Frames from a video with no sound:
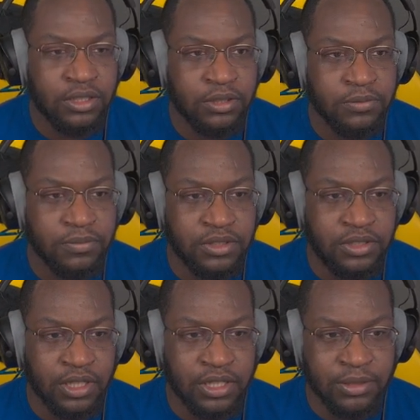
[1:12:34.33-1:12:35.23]
Oh,
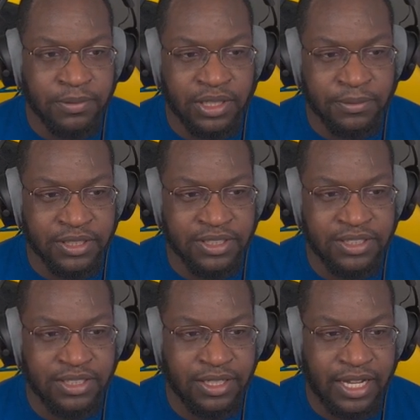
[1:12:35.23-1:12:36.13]
Jolly
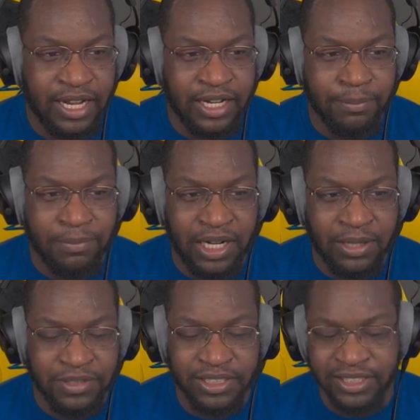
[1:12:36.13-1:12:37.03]
Bombers. Add a
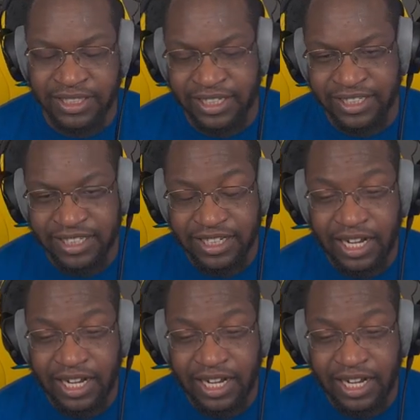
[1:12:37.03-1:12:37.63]
bomb to your deck.